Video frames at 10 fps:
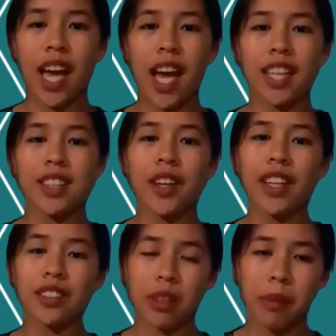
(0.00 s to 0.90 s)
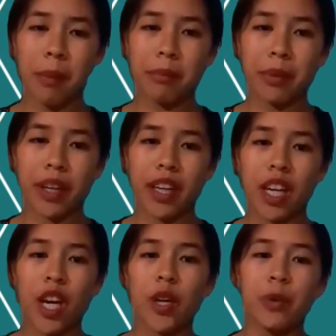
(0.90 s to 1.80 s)
As you can remember,
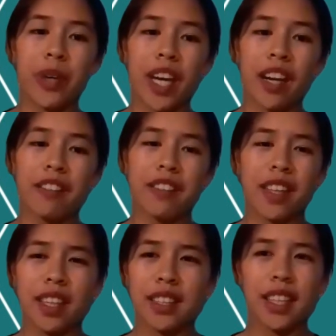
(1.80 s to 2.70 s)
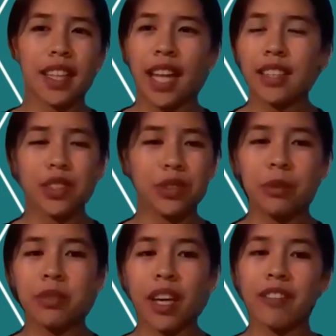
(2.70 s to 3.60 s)
we have this
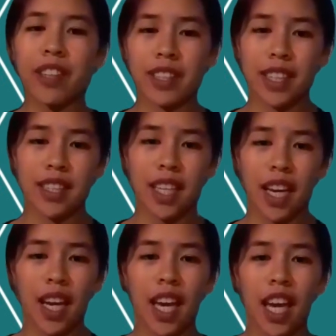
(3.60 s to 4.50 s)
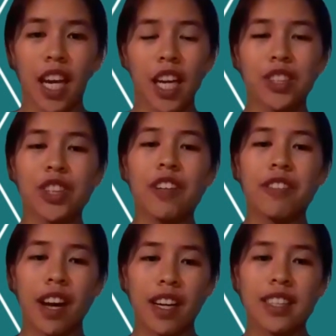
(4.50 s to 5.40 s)
classroom diversity. Each of
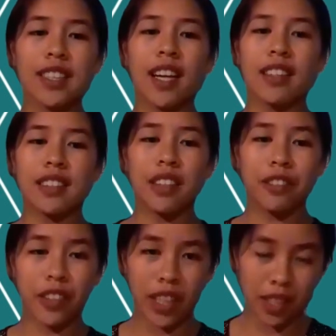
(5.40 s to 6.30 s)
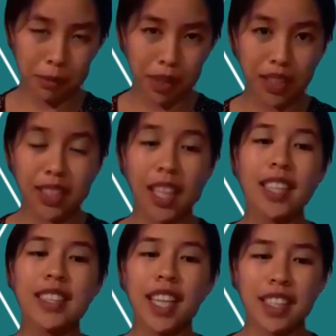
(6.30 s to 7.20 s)
us has different
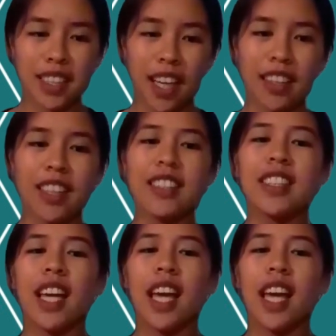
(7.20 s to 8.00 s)
abilities and talents.